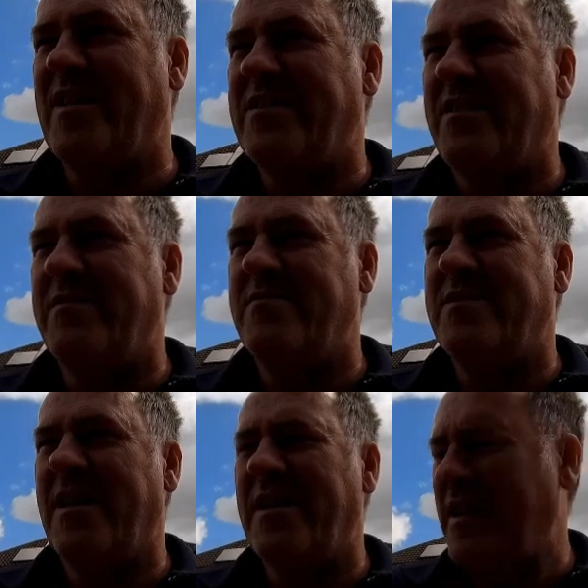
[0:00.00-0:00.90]
so
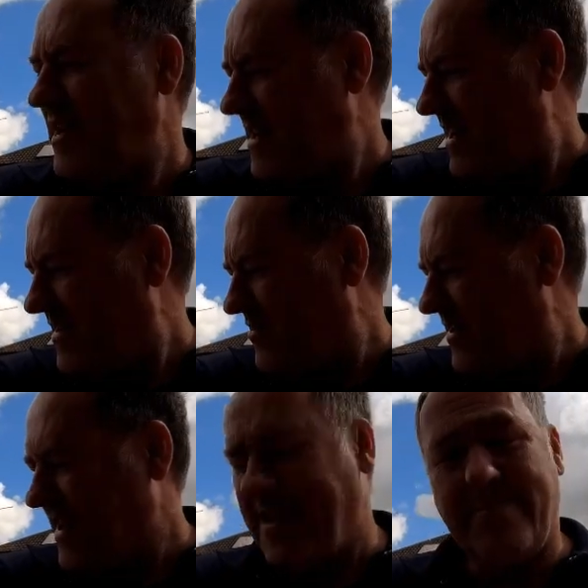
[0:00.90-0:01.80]
it, uh, I took
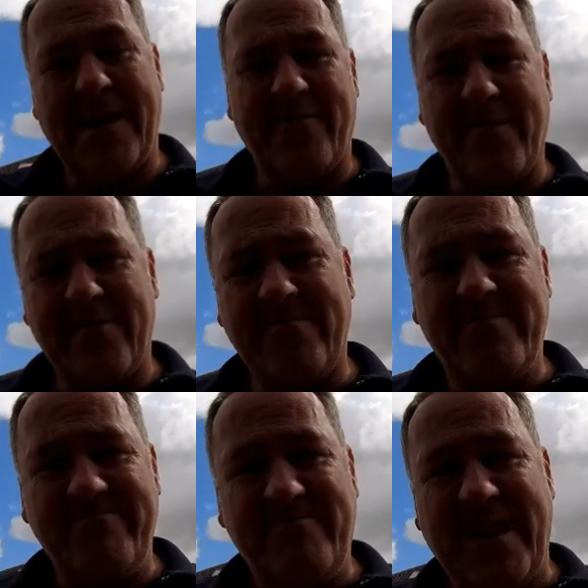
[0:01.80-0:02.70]
it down the back road,
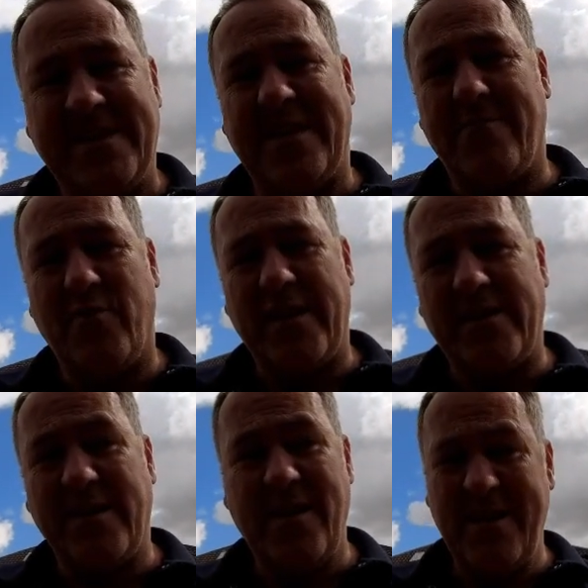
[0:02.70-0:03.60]
tested the
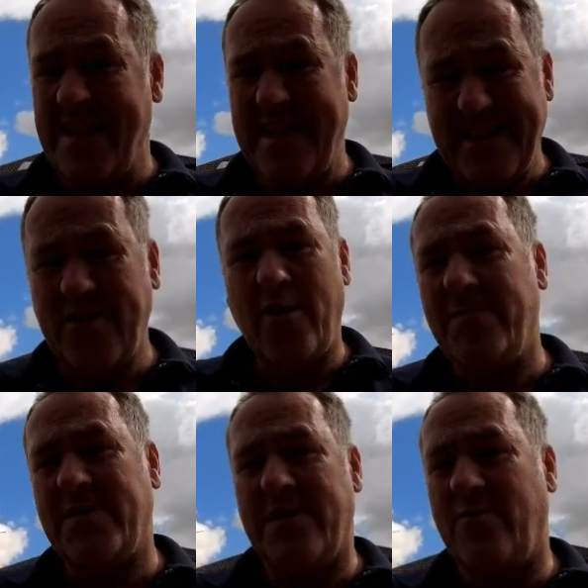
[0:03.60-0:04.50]
brakes and, and, it
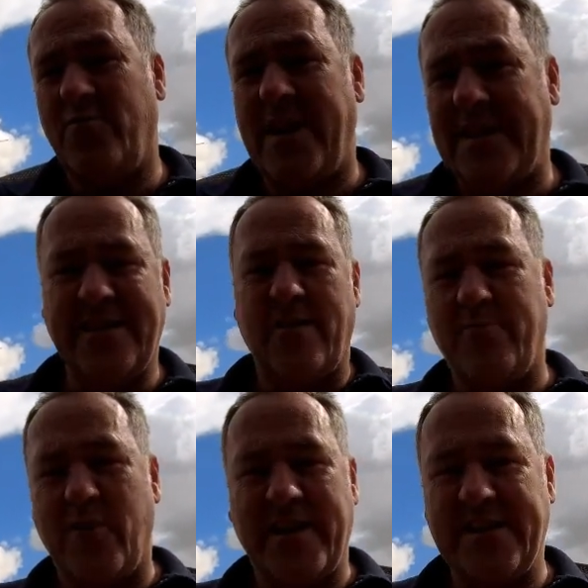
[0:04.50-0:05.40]
stops and all the anti-lock
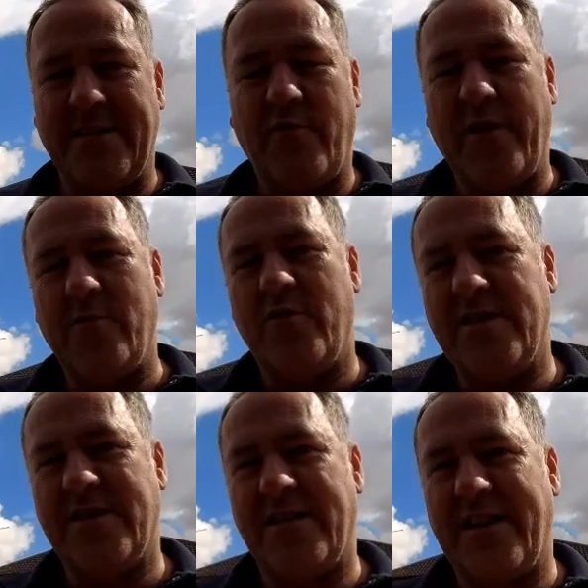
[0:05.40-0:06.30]
brakes and everything
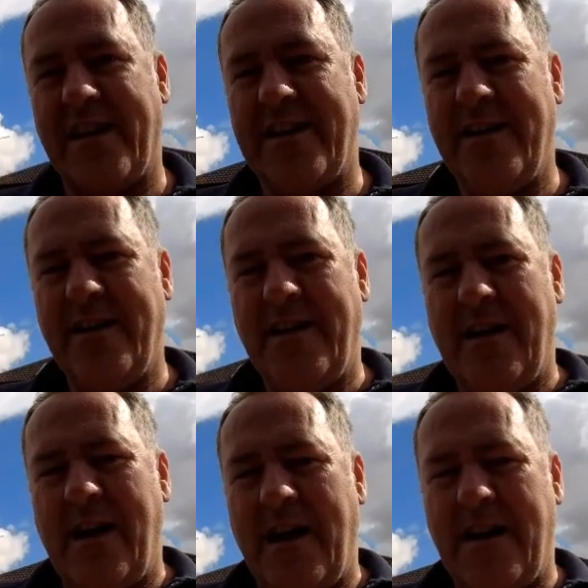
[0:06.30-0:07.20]
works okay
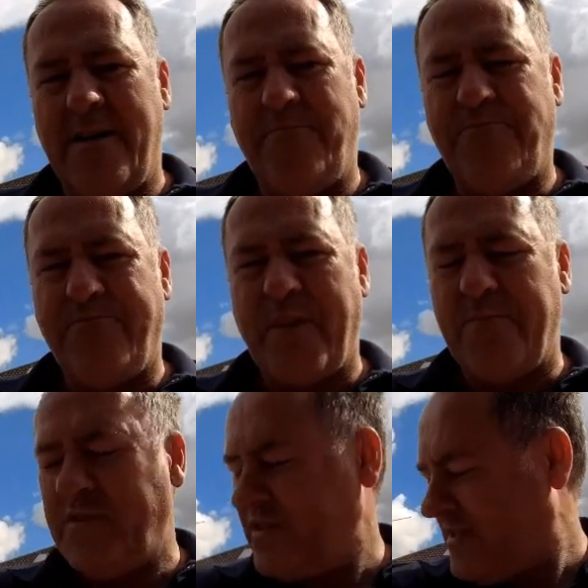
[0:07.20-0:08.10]
um,
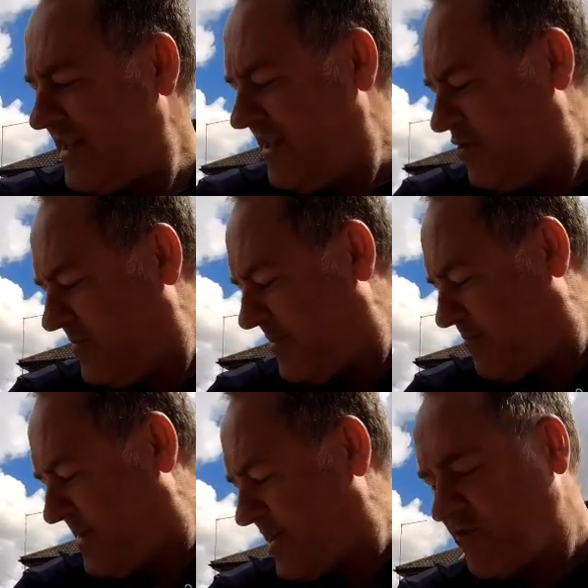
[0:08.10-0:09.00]
but did a little bit of
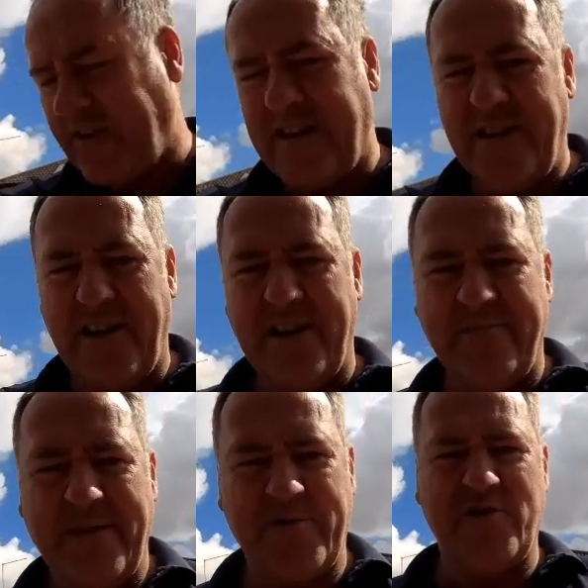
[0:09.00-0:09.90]
measuring
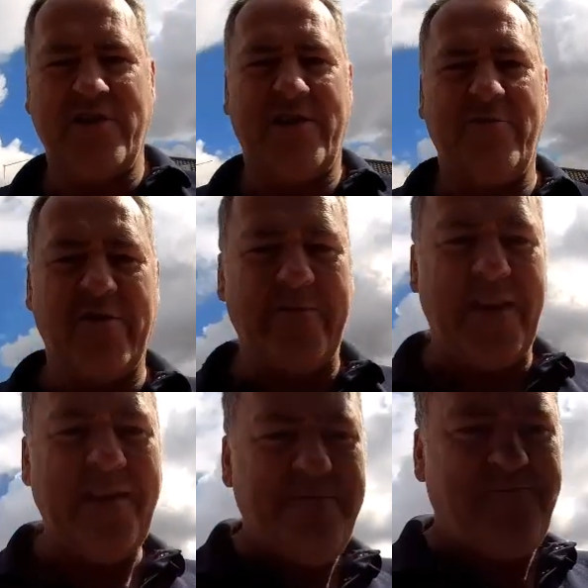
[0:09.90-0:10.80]
um, let me just show you what I mean